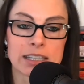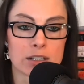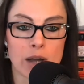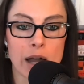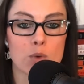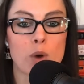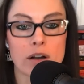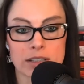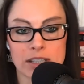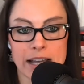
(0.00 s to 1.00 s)
how well
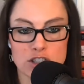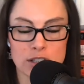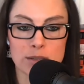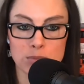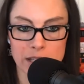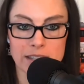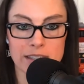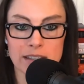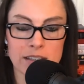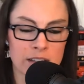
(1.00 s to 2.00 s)
can you actually complete
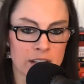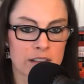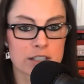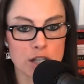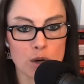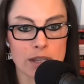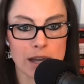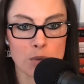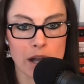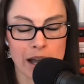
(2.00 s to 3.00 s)
the toe of
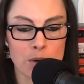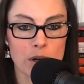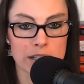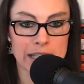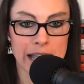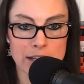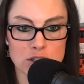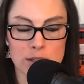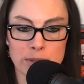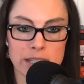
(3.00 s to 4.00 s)
that? Well, how well can you
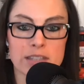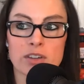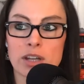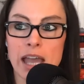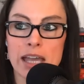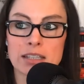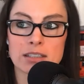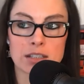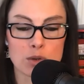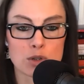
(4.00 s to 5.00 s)
actually complete the very end?
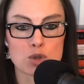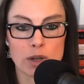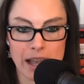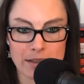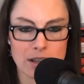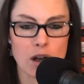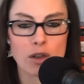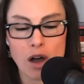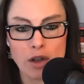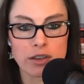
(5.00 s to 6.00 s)
The drill outs,
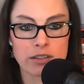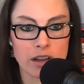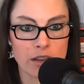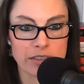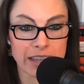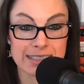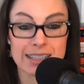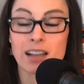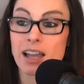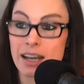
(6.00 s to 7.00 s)
all the things.
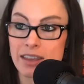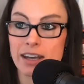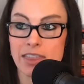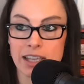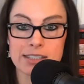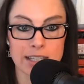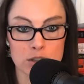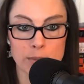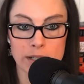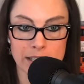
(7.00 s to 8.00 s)
A lot of that I think has
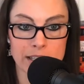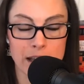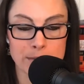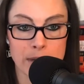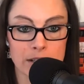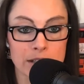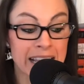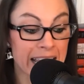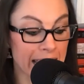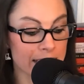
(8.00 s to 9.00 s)
incrementally gotten better.
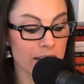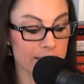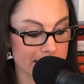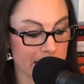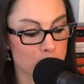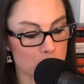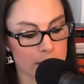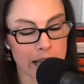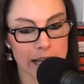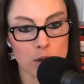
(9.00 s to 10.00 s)
And obviously I do
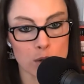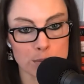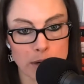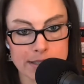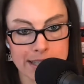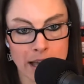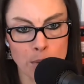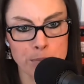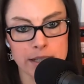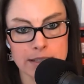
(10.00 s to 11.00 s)
think high oil prices help
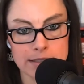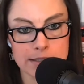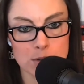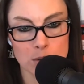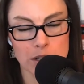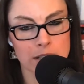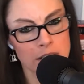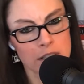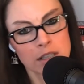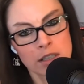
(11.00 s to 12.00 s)
because it's sort of,
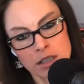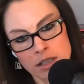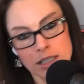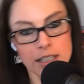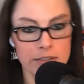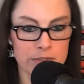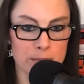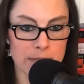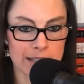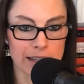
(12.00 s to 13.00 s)
if you
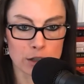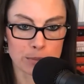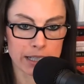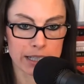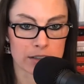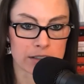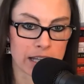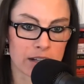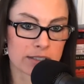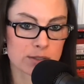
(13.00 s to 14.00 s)
miss a little bit here and there, it's